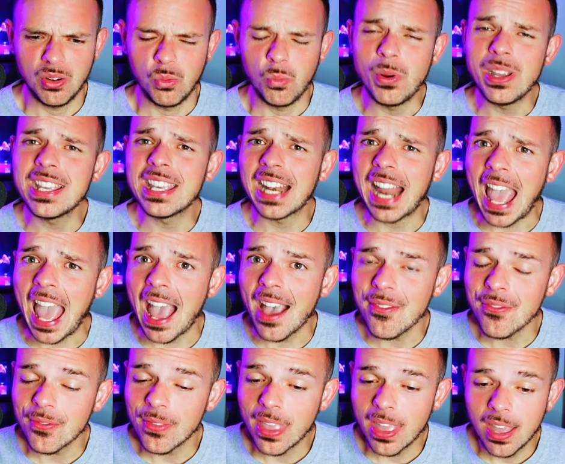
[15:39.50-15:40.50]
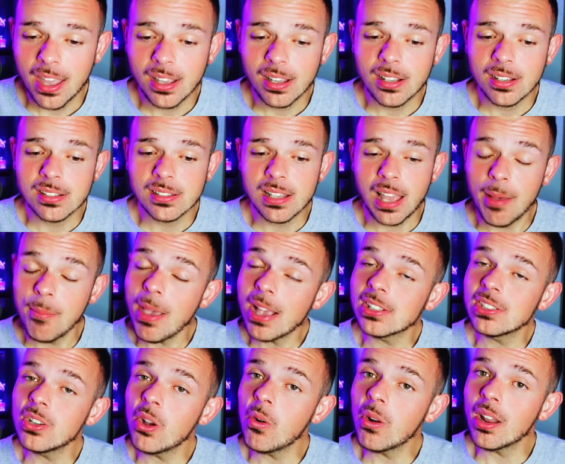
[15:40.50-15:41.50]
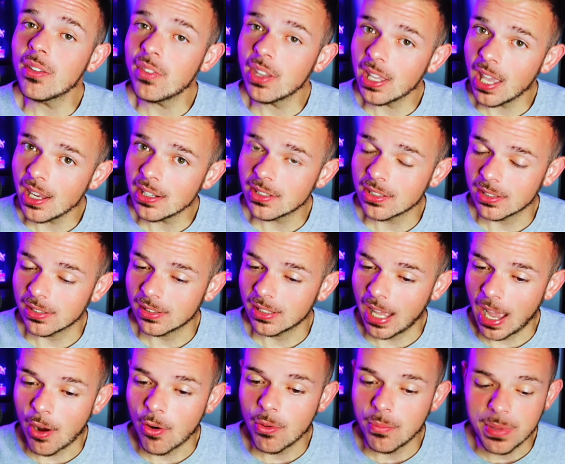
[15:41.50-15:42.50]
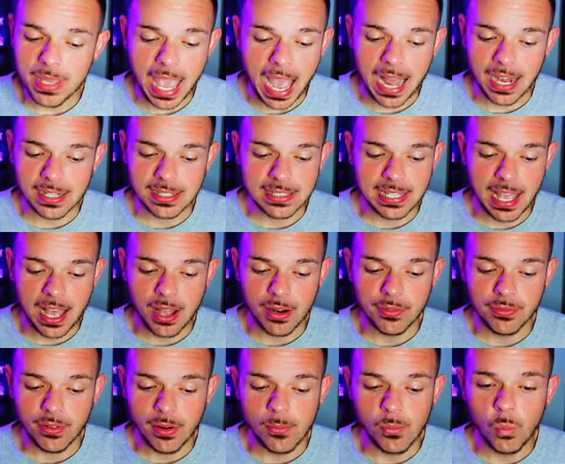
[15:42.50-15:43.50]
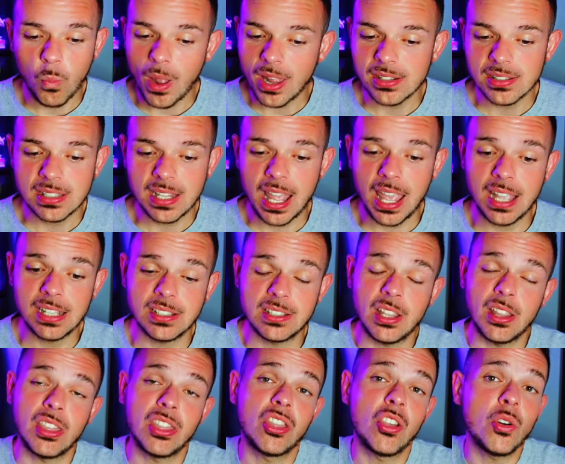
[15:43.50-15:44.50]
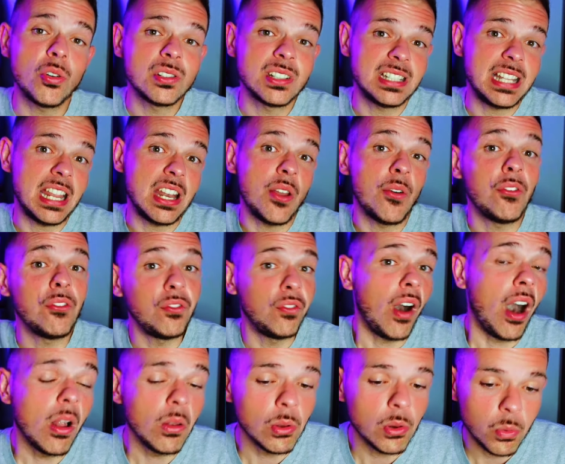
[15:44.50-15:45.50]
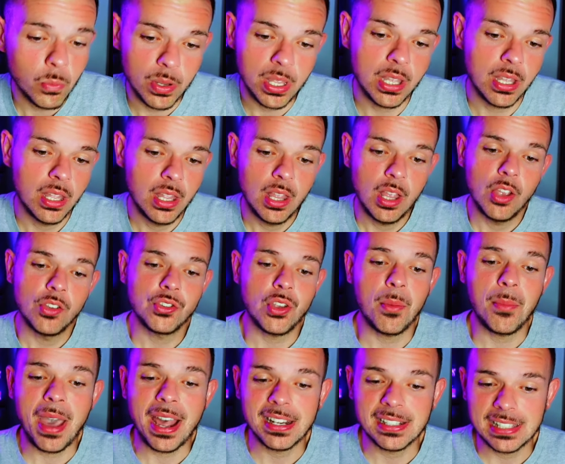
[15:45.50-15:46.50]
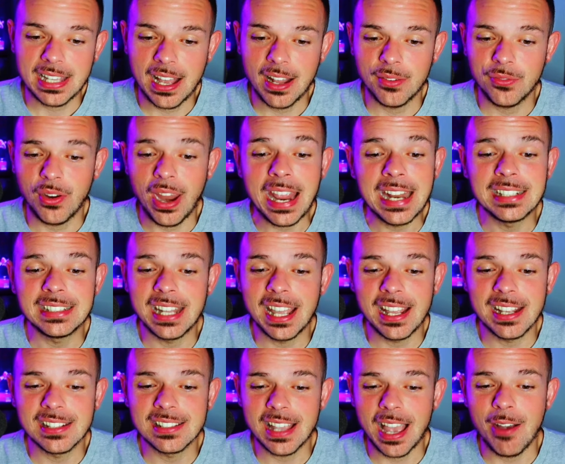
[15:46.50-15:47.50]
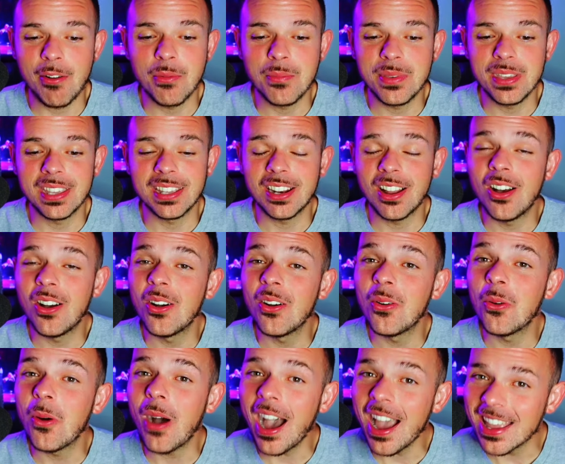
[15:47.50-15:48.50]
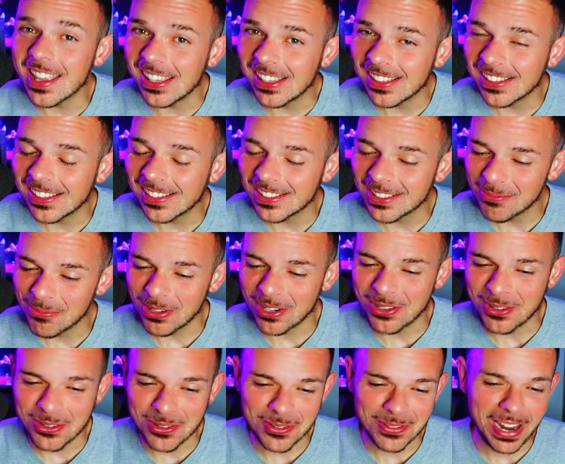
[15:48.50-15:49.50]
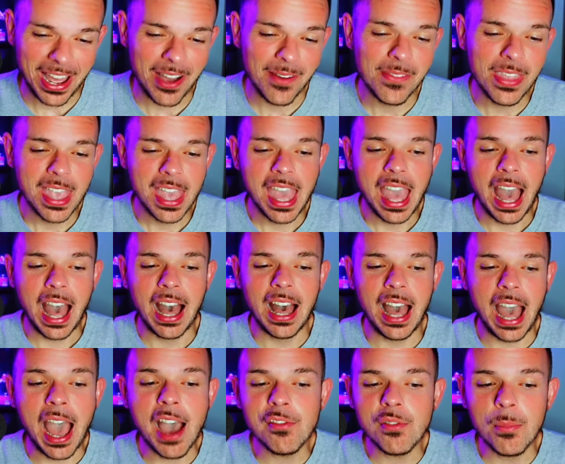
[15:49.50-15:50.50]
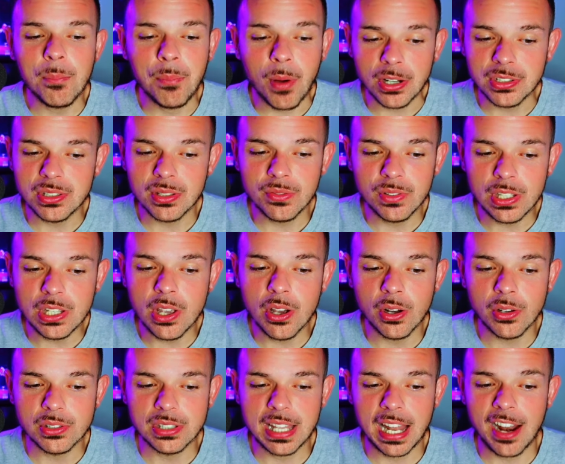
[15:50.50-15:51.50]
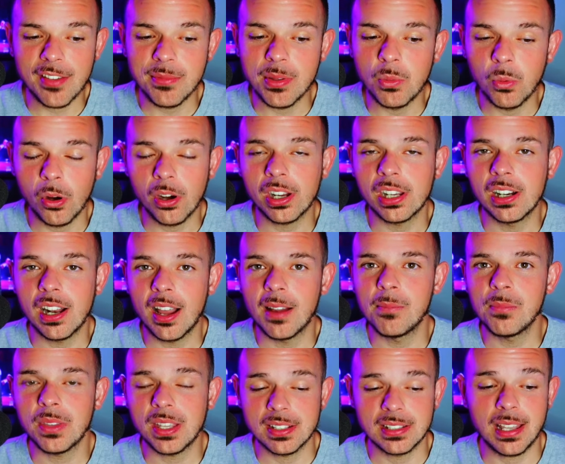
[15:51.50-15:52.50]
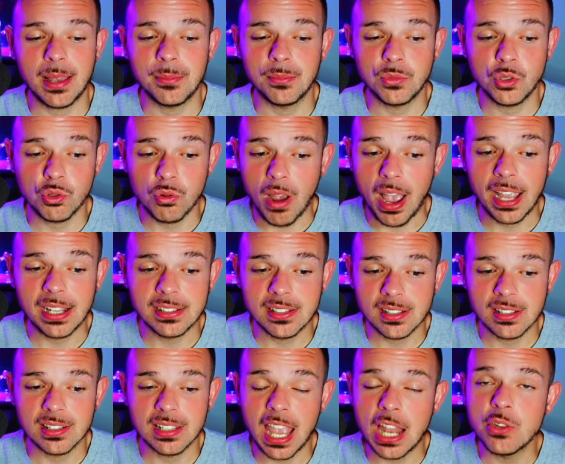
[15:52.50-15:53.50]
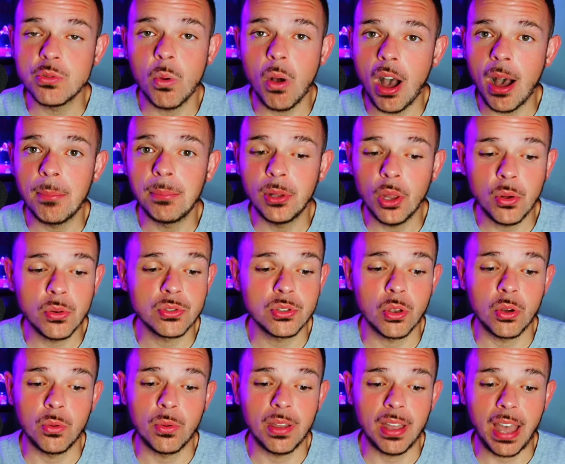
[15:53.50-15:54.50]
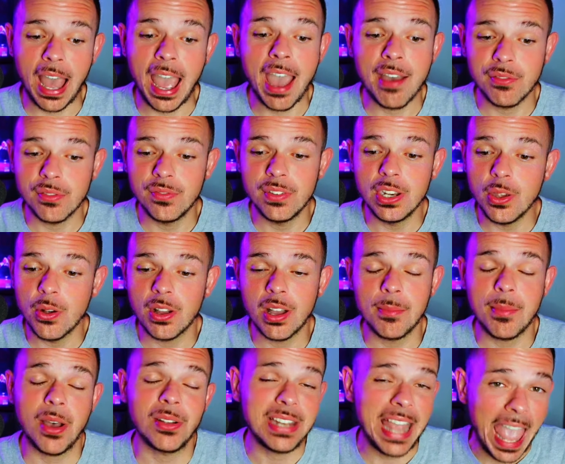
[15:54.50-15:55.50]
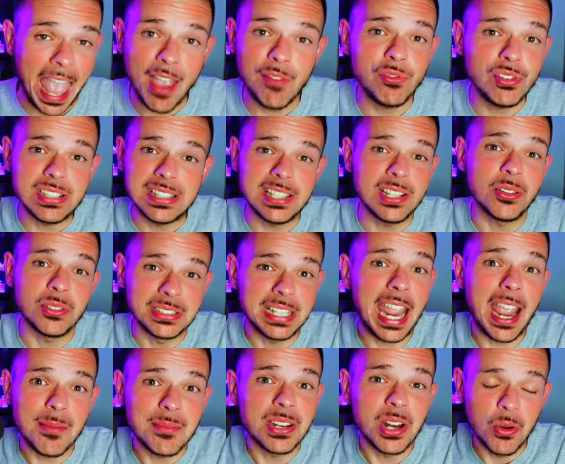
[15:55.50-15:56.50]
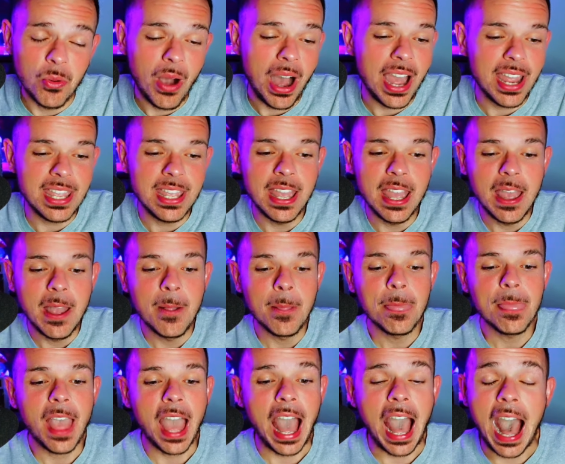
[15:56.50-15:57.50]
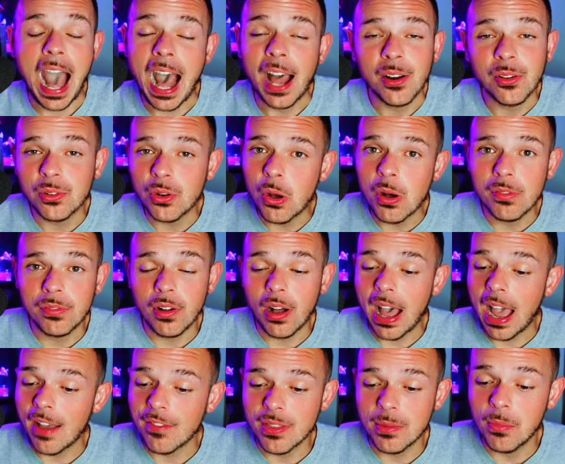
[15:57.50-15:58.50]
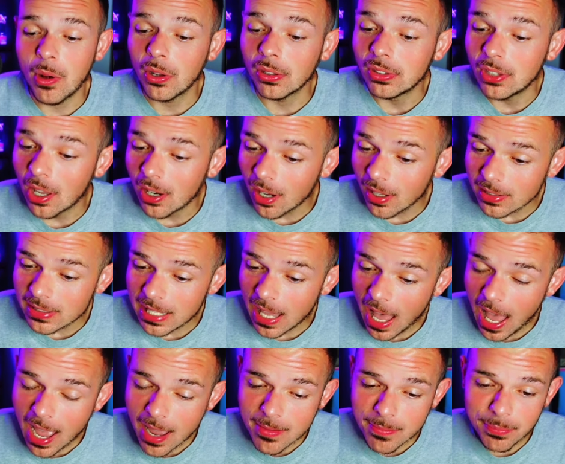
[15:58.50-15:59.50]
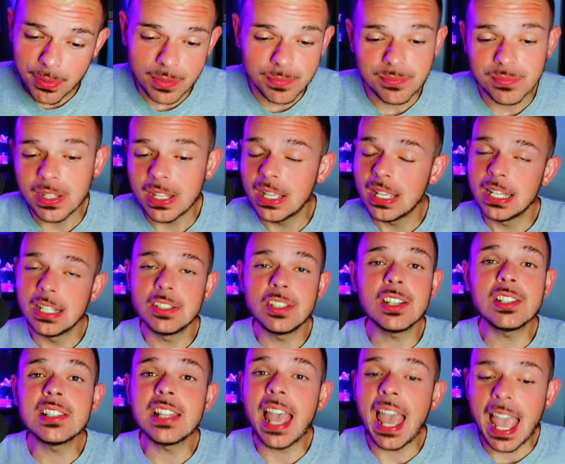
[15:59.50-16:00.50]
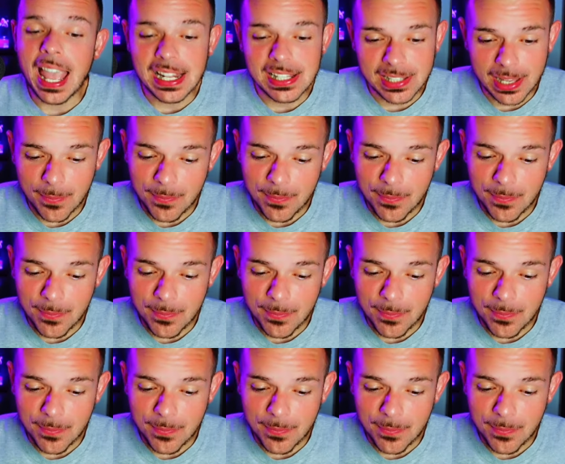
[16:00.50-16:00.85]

week and a half because I'm actually going on vacation. I will be out of town from Wednesday to Thursday the following week. So I'm out of town for 8 days. I will be in Hawaii. It's pretty cool. Now, I have a bunch of videos that I've been working on because I'm trying to schedule upload. So I have a video come out every single day I'm in Hawaii. I don't know if I'll have them all done on time, but just a heads